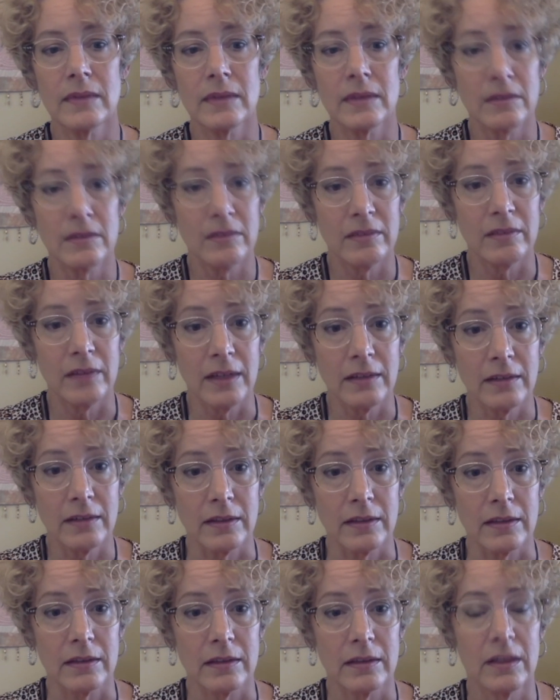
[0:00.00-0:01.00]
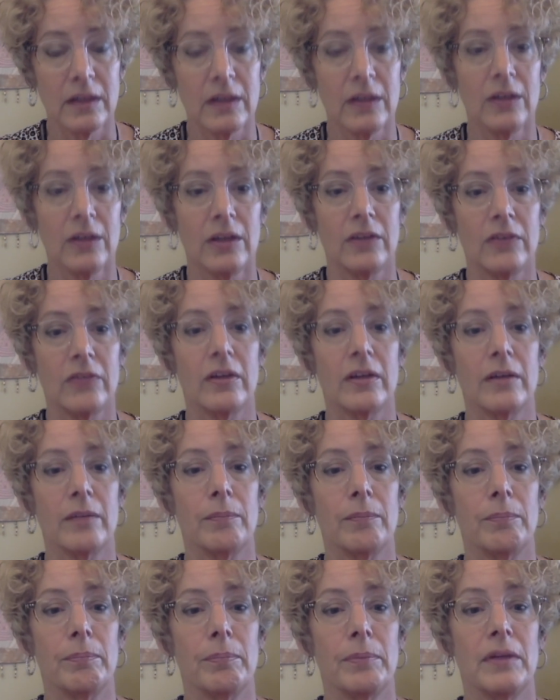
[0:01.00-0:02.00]
That's toxic. It's
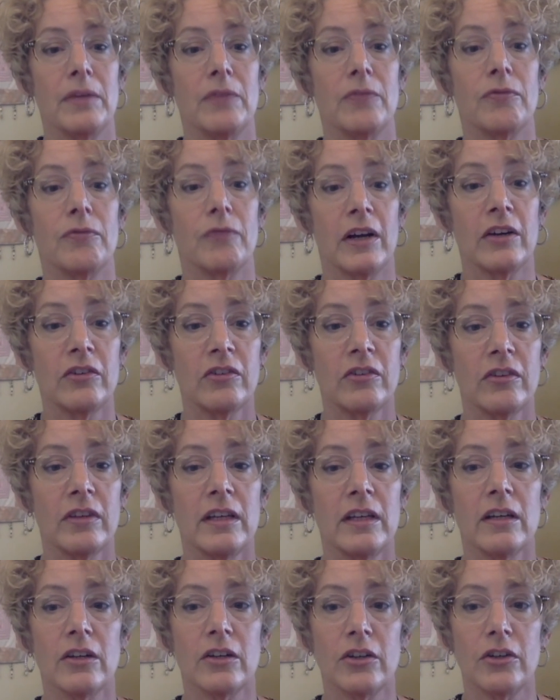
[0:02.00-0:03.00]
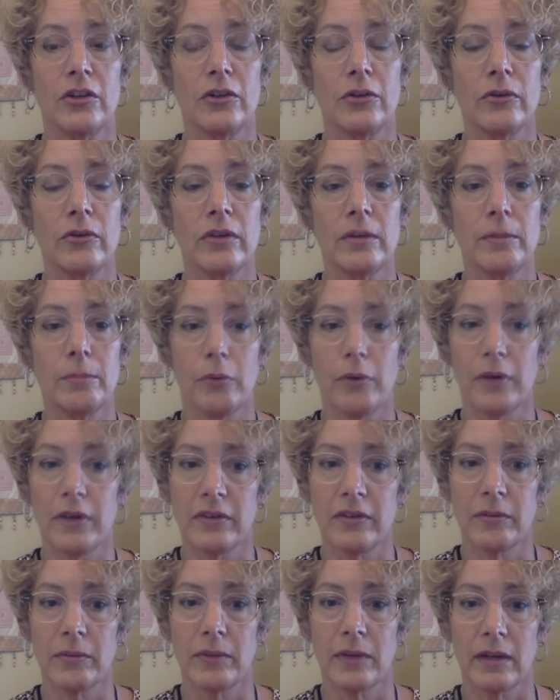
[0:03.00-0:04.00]
like being freshly acutely
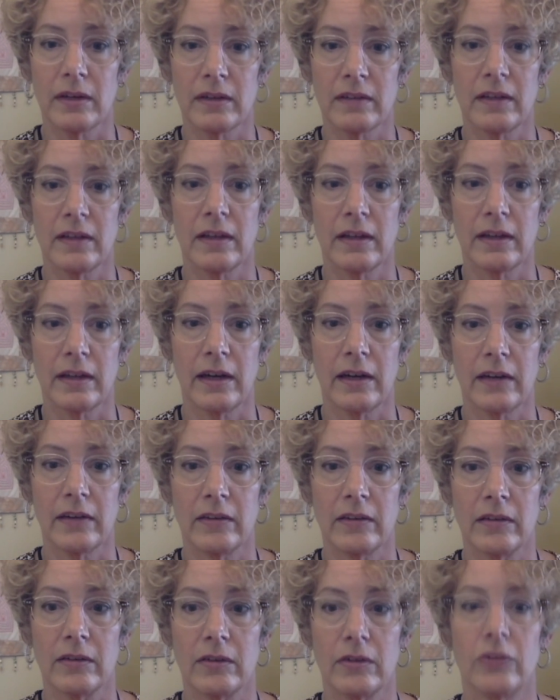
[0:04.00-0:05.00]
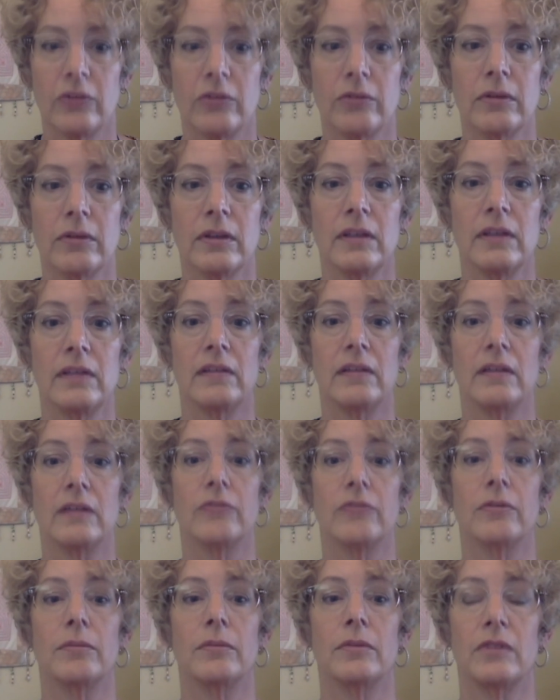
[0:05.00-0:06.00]
poisoned with oxalic acid because you're releasing
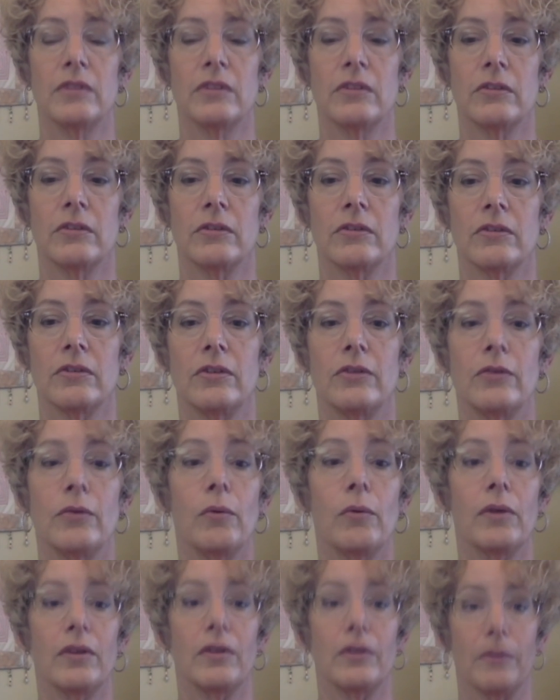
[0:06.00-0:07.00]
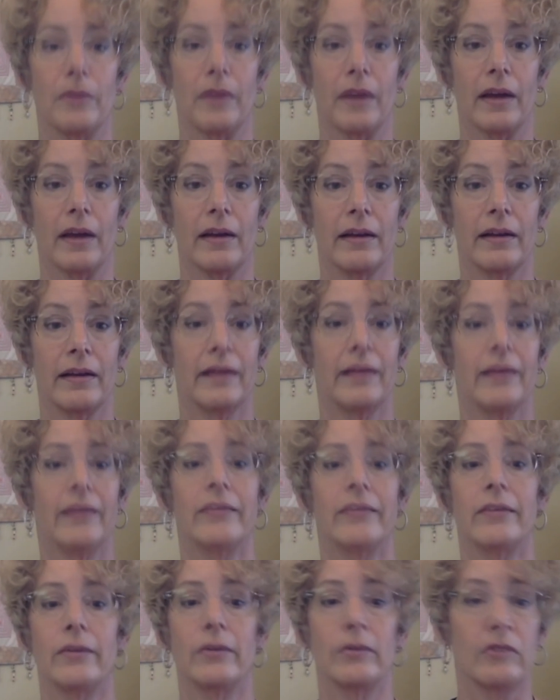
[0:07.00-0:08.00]
it from your tissues. You don't want to do that.
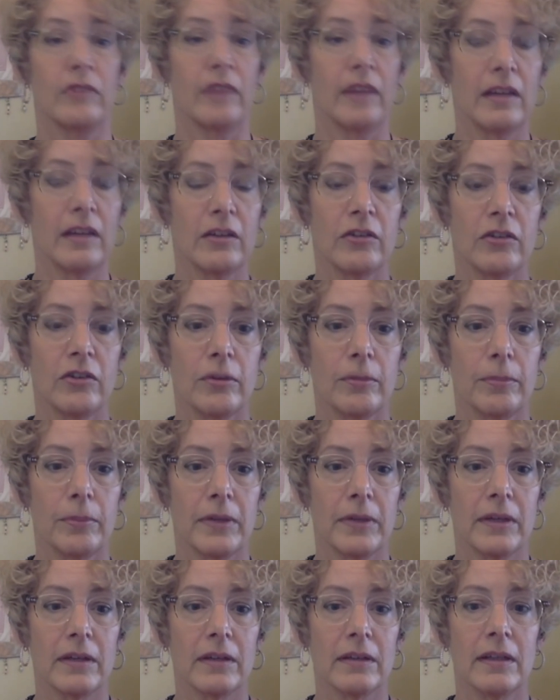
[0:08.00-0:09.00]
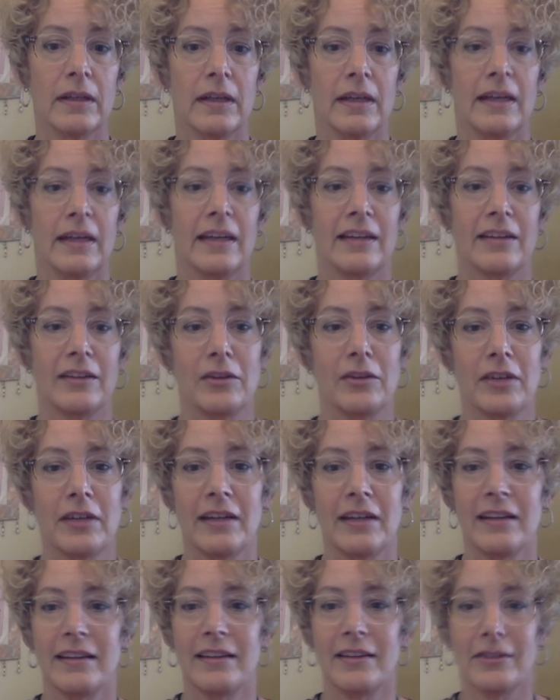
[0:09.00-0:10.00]
So take a chill pill and
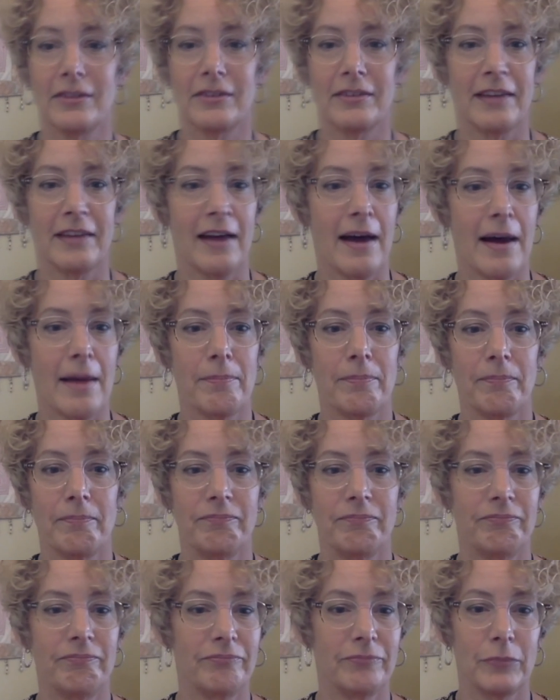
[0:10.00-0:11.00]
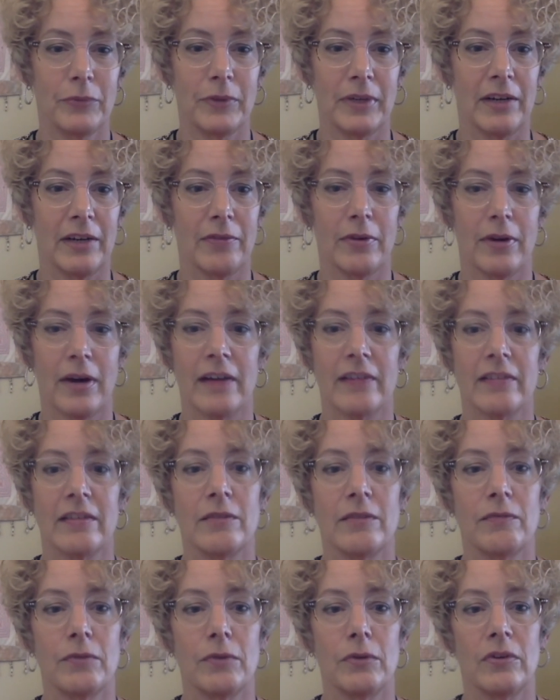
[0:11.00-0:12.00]
look at your top whatever
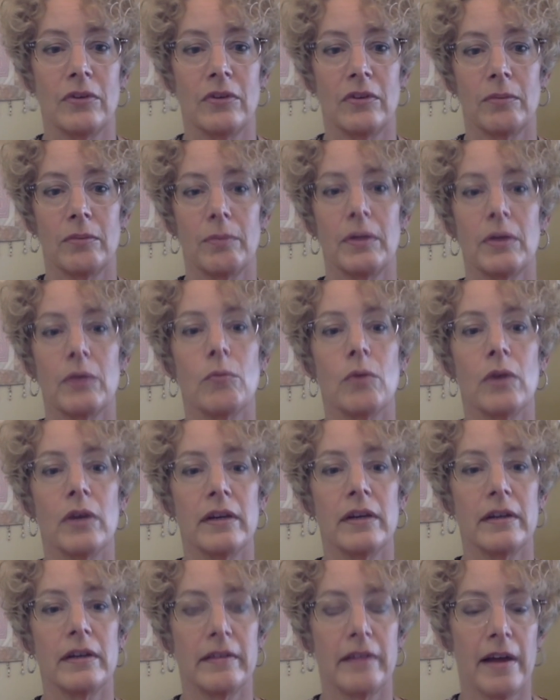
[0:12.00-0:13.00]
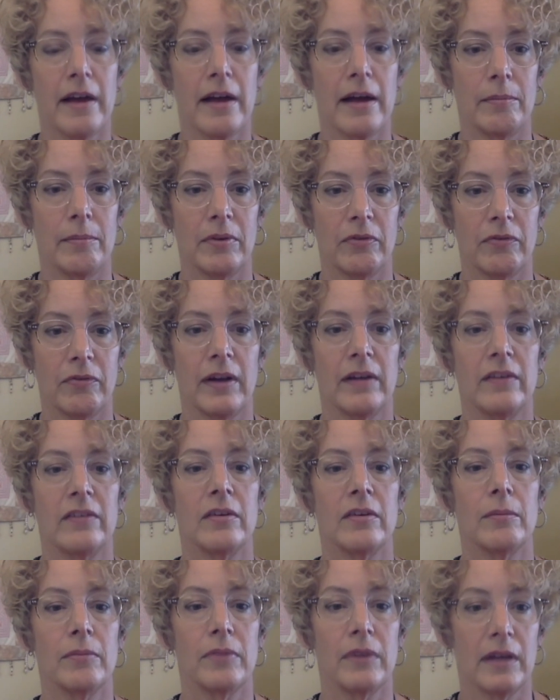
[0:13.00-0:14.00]
oxalate foods and just pick one at a time to find
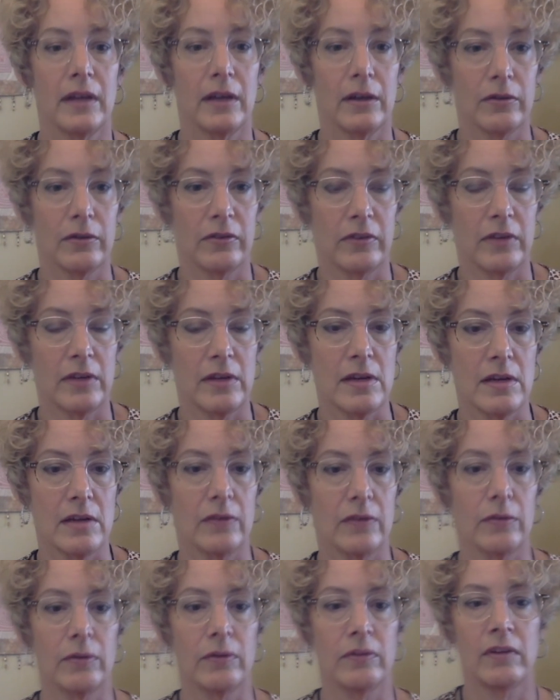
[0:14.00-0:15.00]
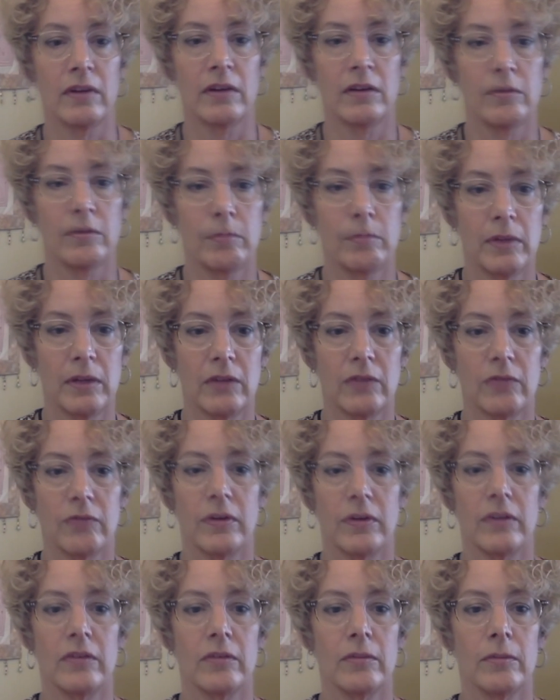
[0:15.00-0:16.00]
something else to eat. So instead of spinach,
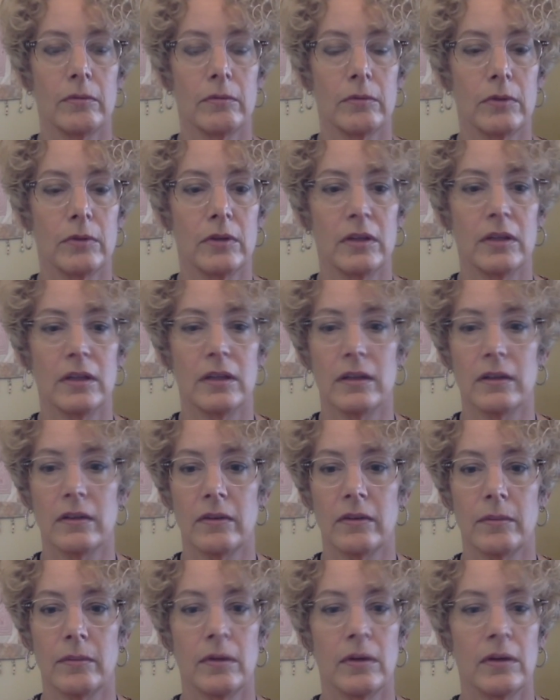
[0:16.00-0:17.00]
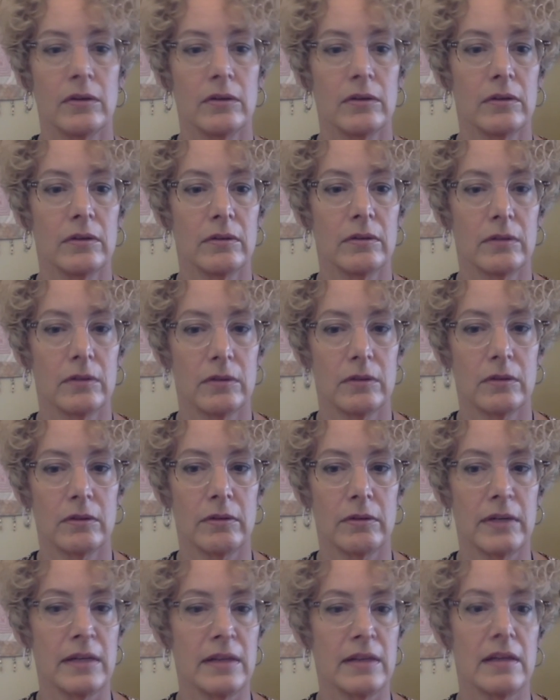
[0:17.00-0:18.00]
find some arugula, some other
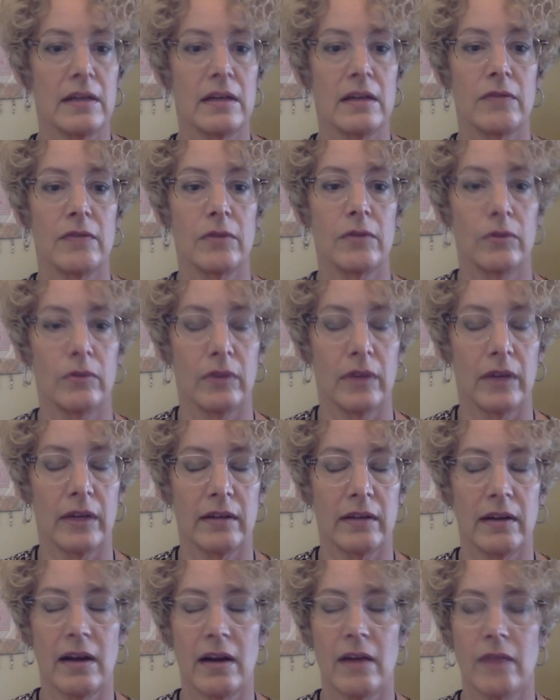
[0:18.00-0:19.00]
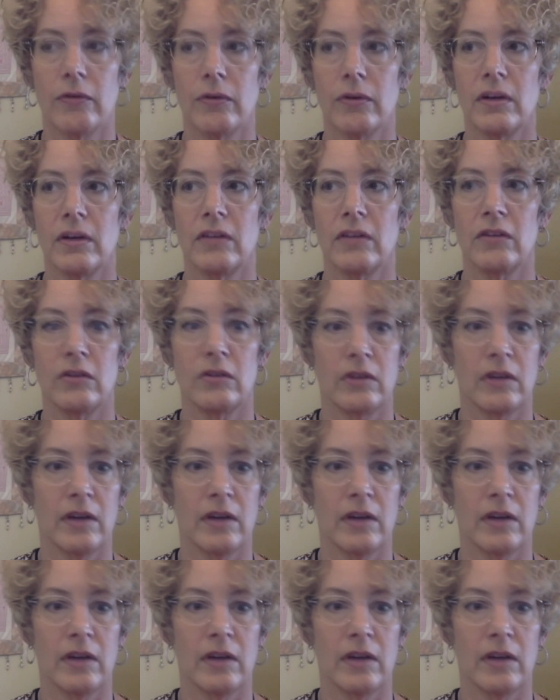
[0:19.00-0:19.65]
green thing. If you like to have greens in your